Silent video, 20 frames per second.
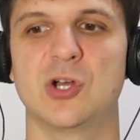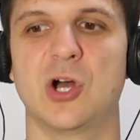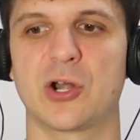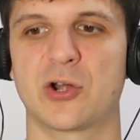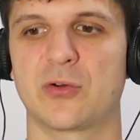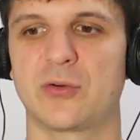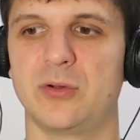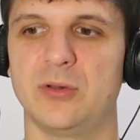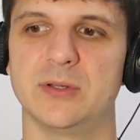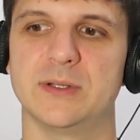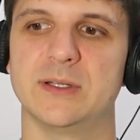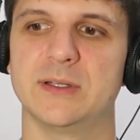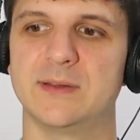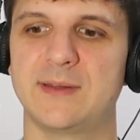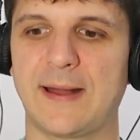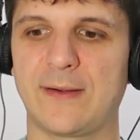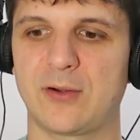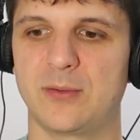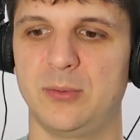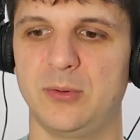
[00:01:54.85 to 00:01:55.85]
guttural and
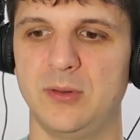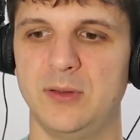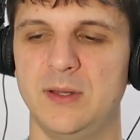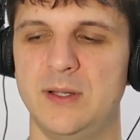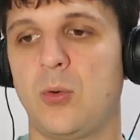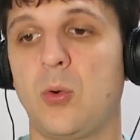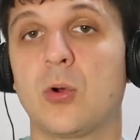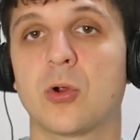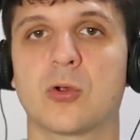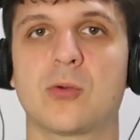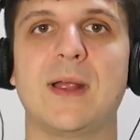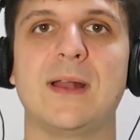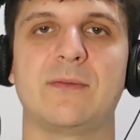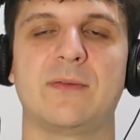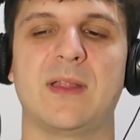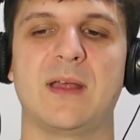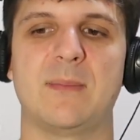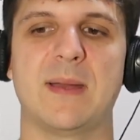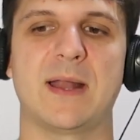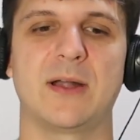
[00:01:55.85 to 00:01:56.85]
terrible, or great
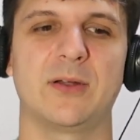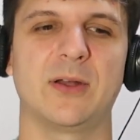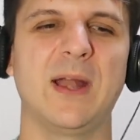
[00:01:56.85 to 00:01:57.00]
for that matter.